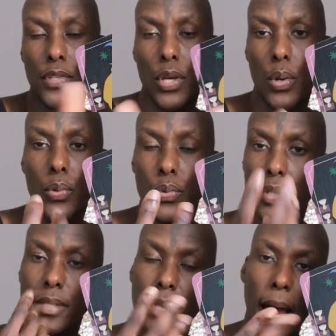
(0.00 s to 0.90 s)

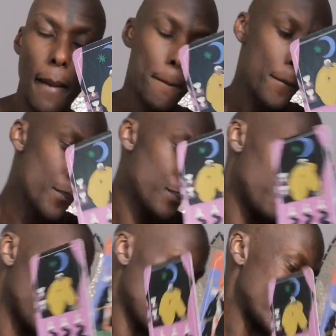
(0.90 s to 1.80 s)
Don't
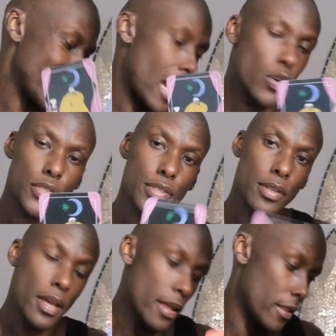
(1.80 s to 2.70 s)
doubt